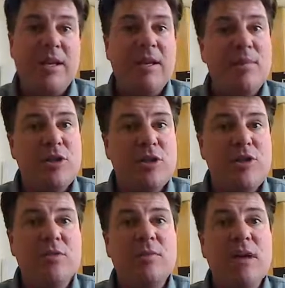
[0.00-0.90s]
Number
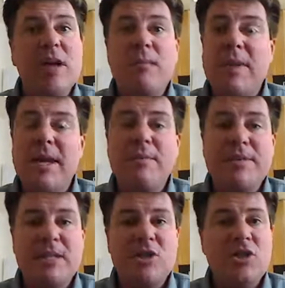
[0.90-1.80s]
two, be in a
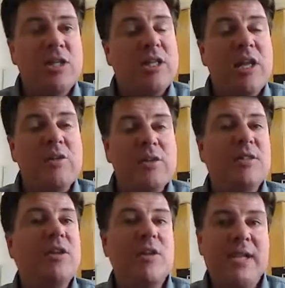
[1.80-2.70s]
position to close in
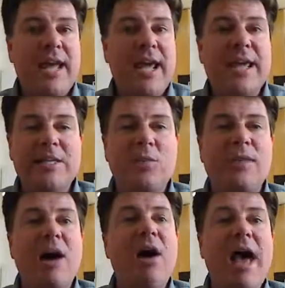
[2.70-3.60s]
30 days
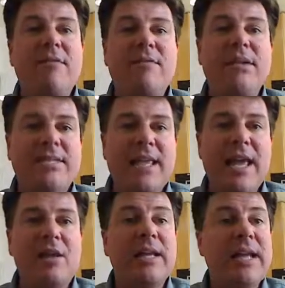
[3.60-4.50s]
without having to sell